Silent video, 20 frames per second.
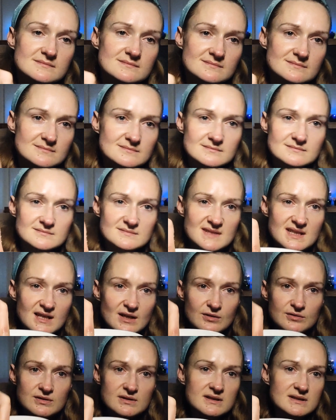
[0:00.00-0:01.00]

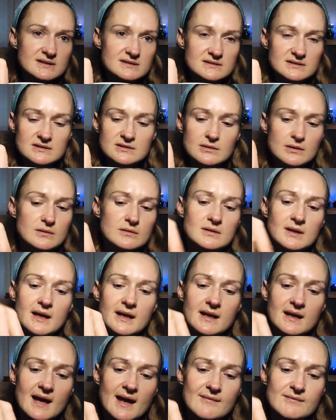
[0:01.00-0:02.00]
deodorant, you know,
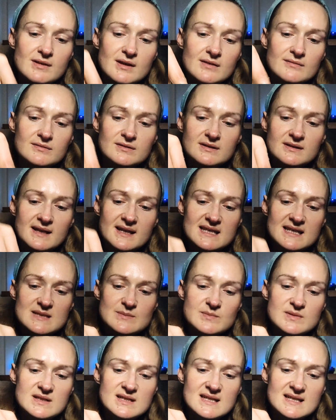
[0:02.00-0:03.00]
like have you ever
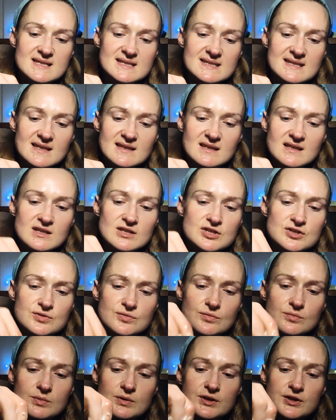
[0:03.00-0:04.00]
experienced any
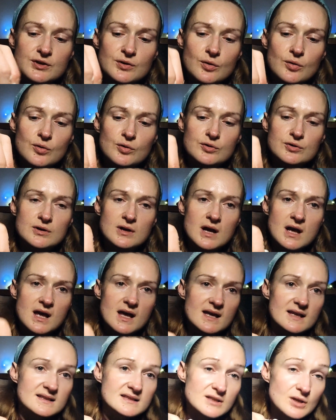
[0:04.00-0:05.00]
issue with your
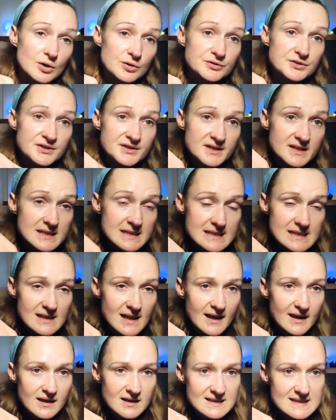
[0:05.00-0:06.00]

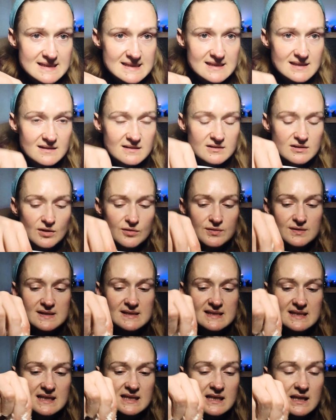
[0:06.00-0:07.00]
deodorants, like you know,
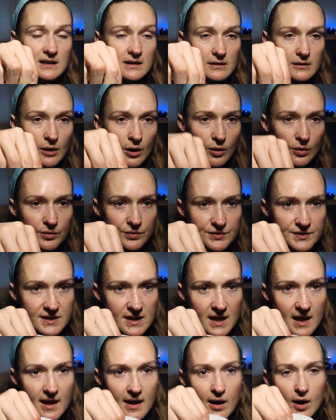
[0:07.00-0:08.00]
sticky
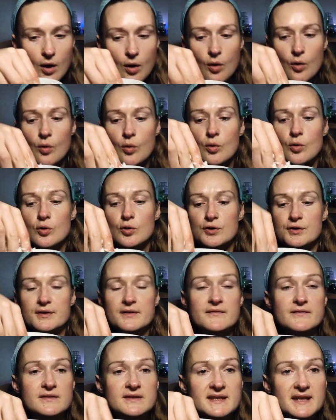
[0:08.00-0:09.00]
clothes, or
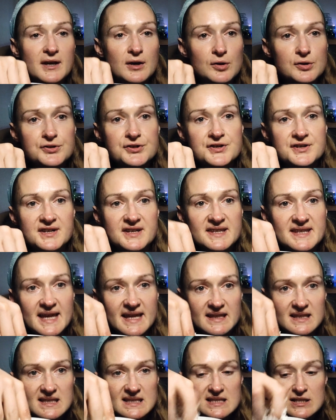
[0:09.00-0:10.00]
deodorant
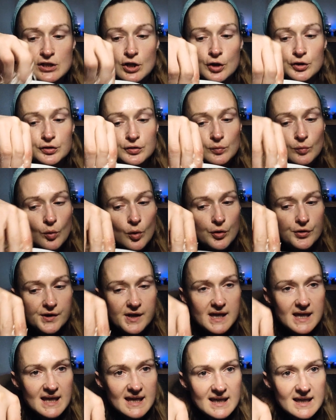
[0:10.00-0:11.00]
that is not
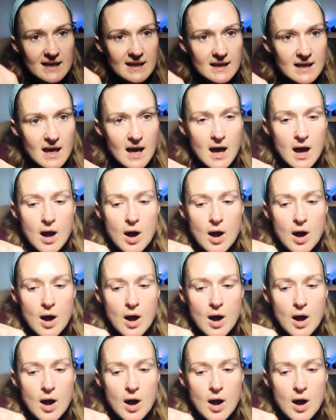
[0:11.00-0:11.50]
working,